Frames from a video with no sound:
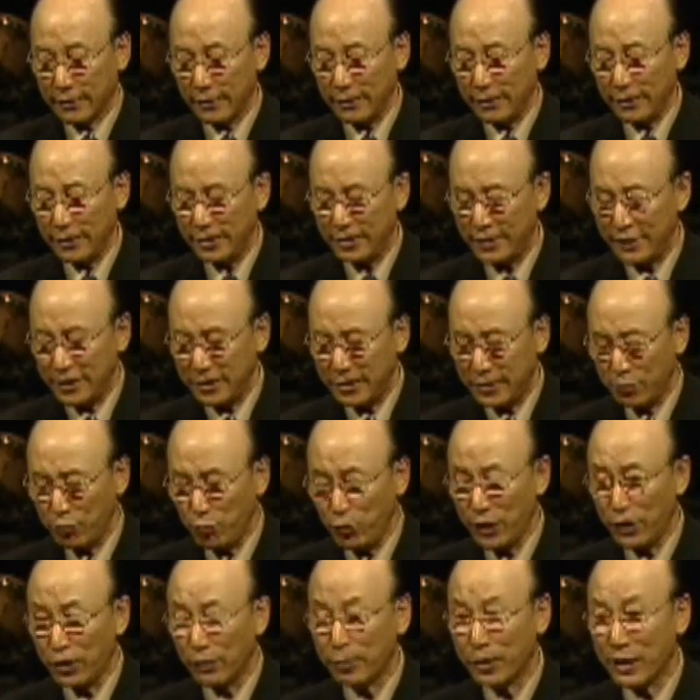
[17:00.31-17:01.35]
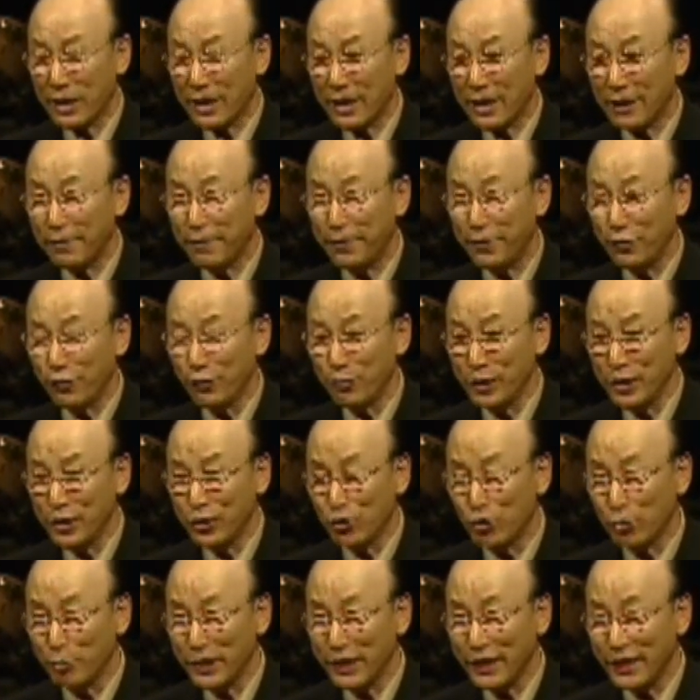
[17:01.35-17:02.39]
Is it will of God for me
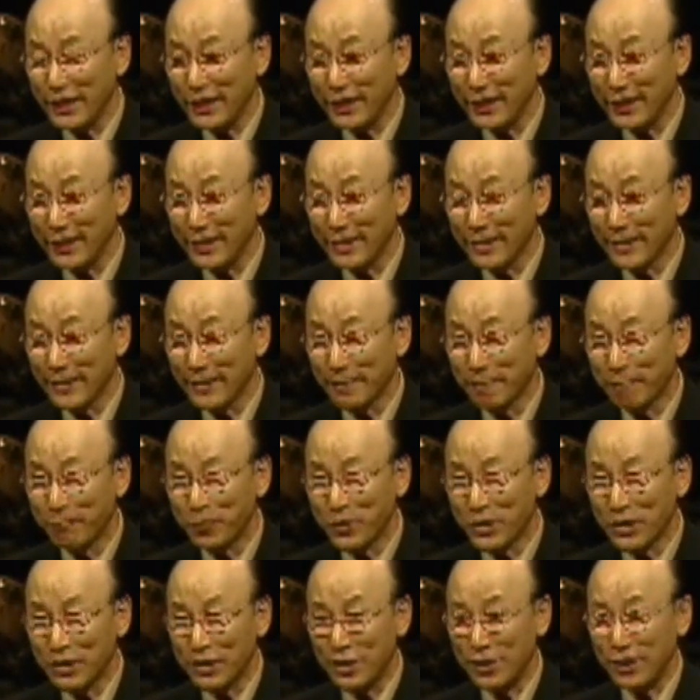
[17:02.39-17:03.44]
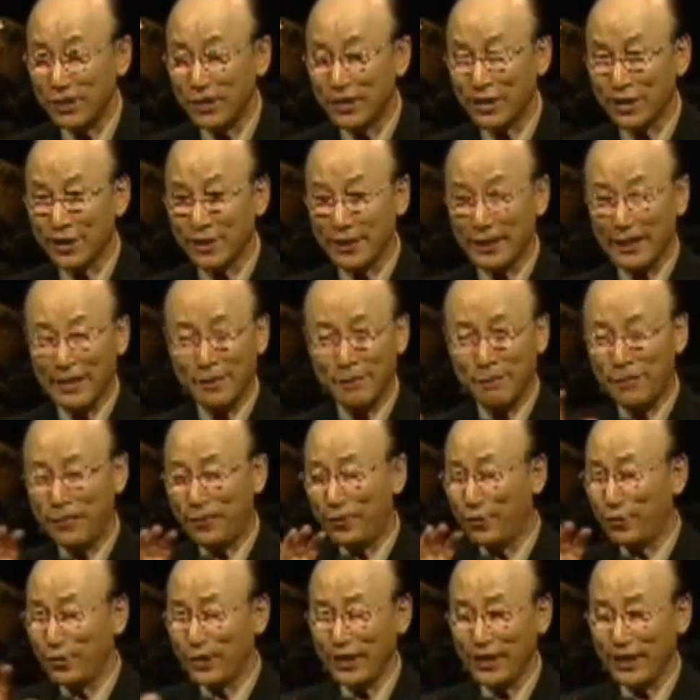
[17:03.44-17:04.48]
to be healed? She said, I'm
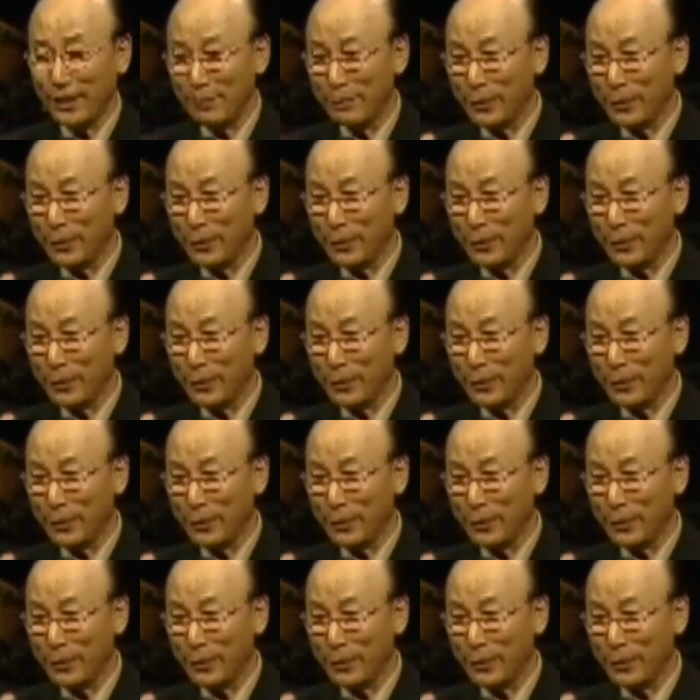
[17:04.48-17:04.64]
foggy